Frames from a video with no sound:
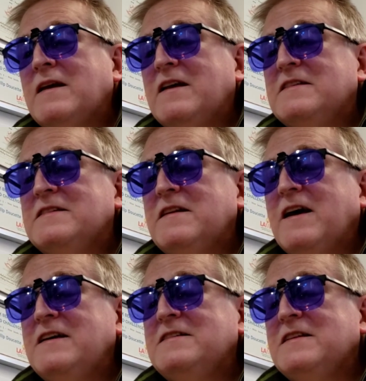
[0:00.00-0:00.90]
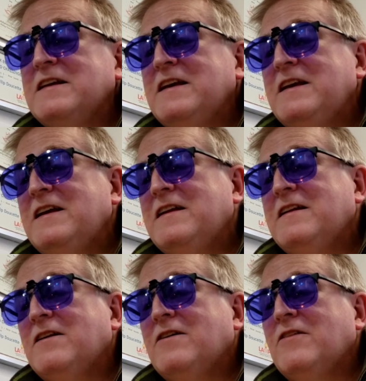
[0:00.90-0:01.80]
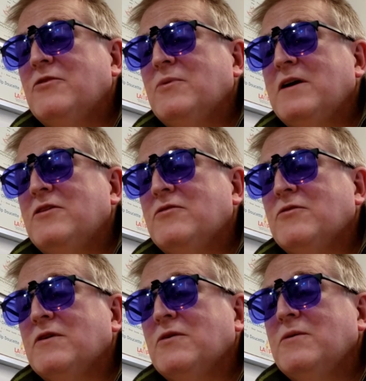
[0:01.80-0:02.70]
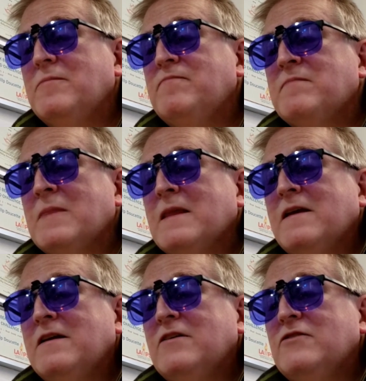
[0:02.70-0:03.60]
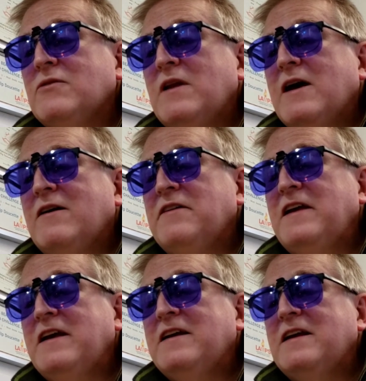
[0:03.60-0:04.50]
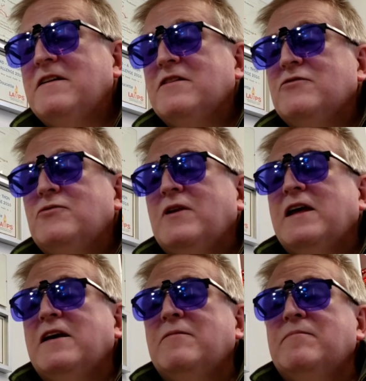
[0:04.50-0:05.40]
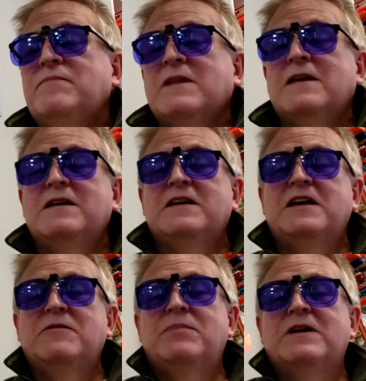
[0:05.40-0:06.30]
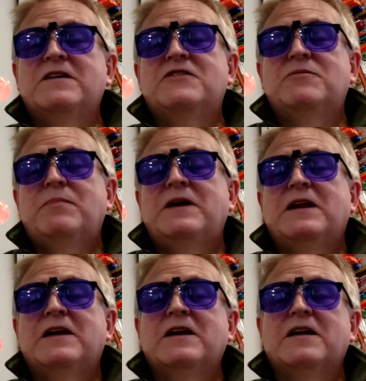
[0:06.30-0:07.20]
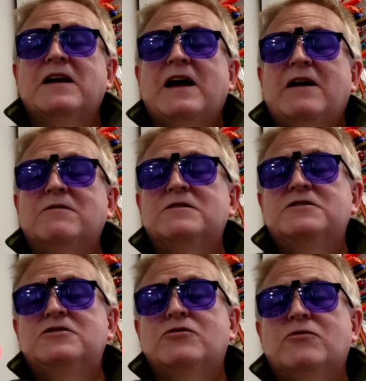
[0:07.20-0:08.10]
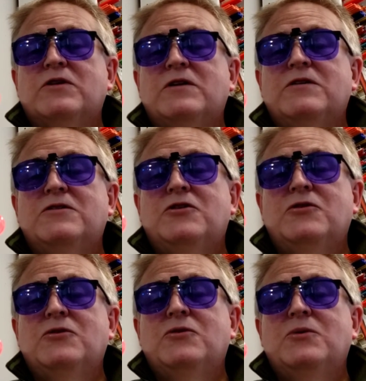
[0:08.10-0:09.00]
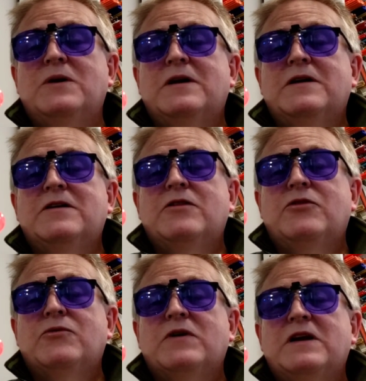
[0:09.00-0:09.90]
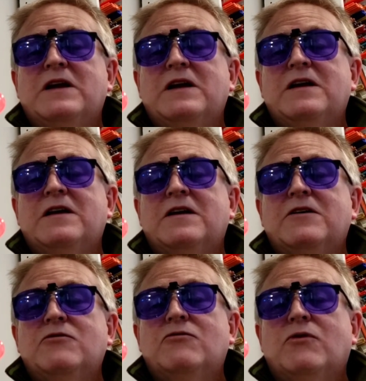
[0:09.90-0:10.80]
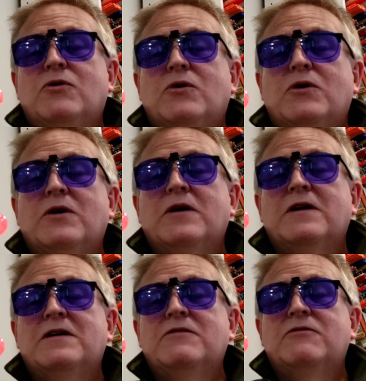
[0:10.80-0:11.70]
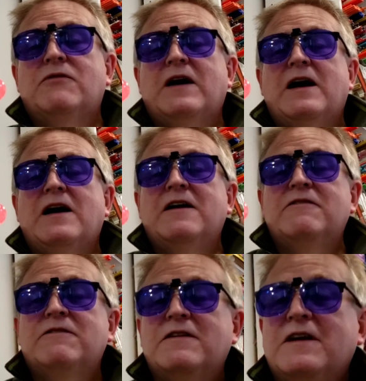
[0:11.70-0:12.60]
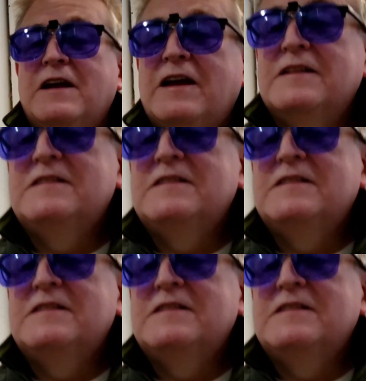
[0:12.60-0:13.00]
It's nicely heated all the way through. So now I'll take it out of the flame, keeping it spinning, and count 3, 2, 3, 4, 5, and